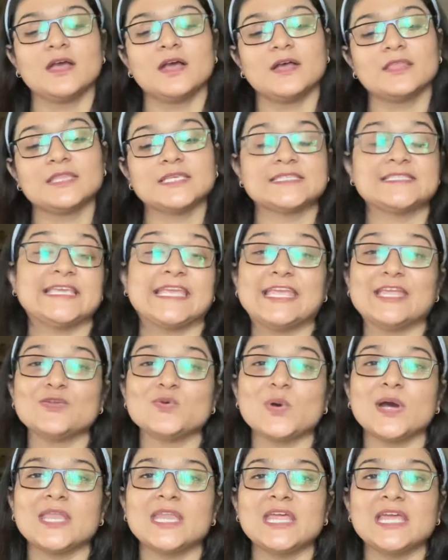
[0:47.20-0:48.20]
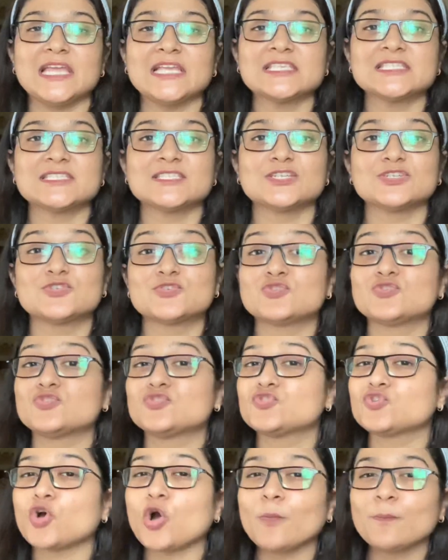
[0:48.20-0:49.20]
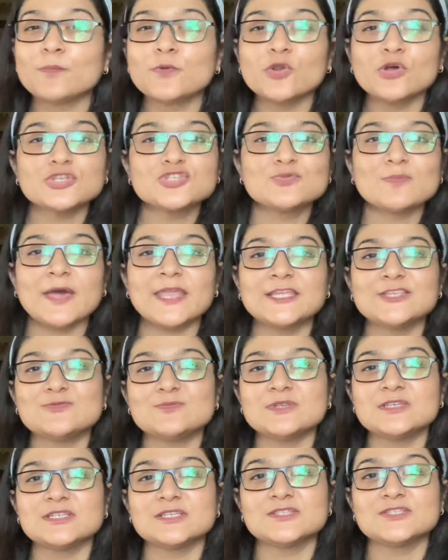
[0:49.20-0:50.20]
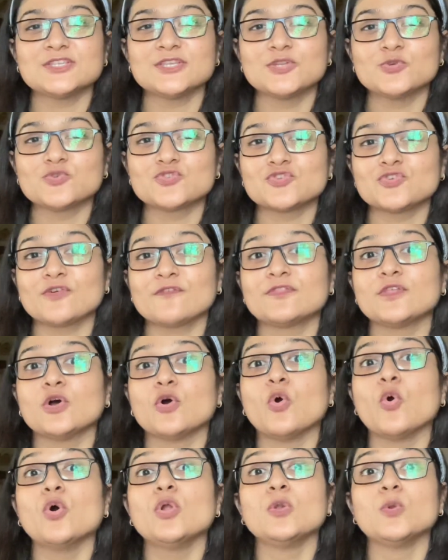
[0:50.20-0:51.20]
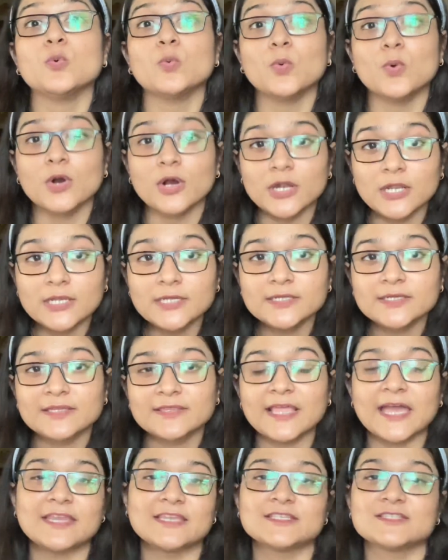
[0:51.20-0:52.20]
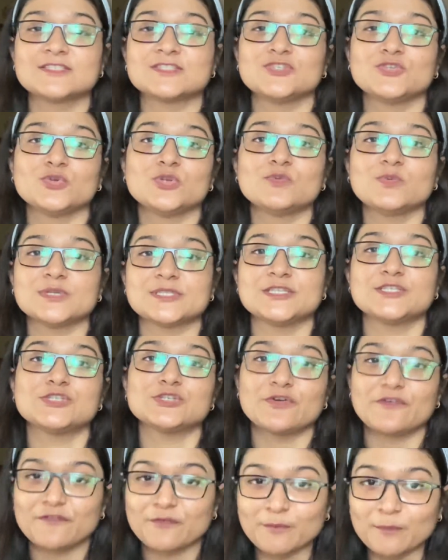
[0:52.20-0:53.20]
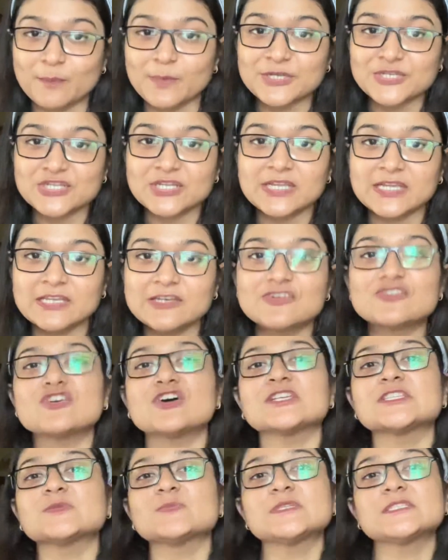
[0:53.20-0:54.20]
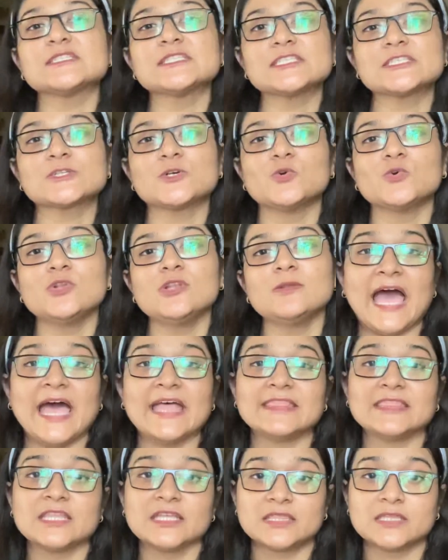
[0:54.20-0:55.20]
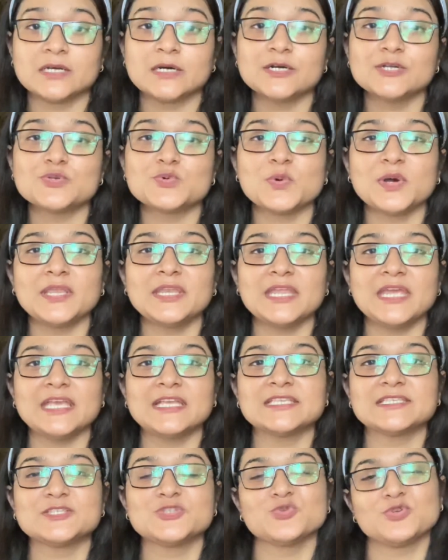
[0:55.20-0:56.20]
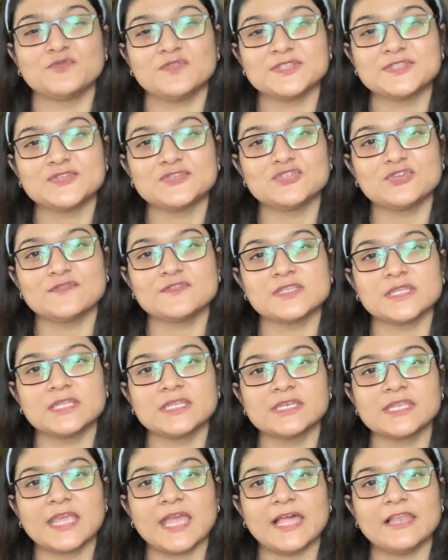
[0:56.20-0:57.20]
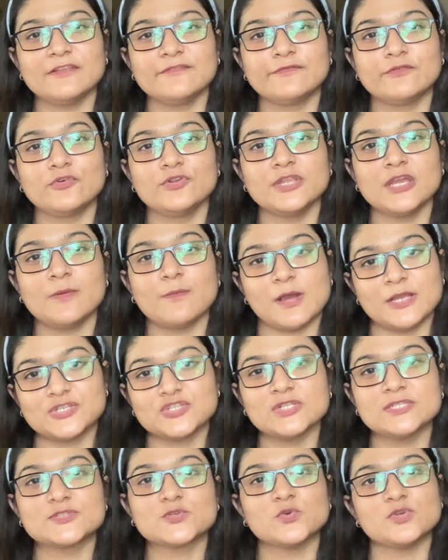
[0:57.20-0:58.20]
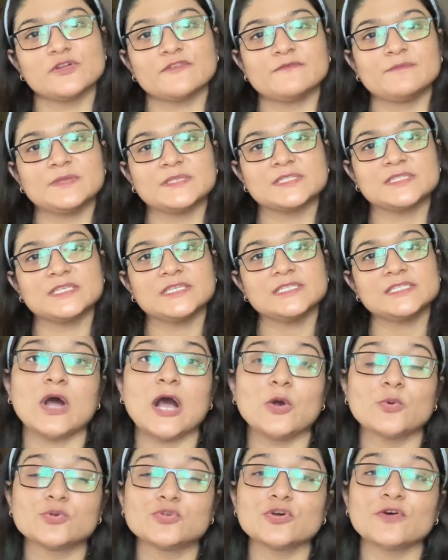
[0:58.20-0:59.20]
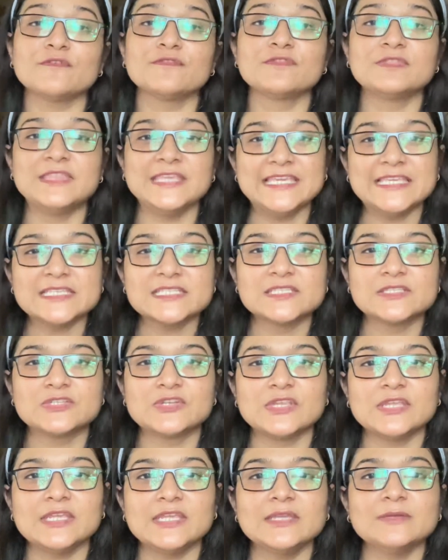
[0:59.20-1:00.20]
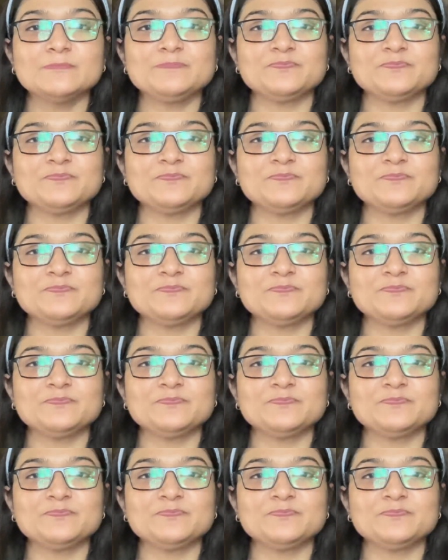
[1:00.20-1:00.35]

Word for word: The second one is the top-notch management institution of the whole world, that is University of Michigan Ross Business School. And the third one is University of Southern California Marshall School of Business. Out of these three,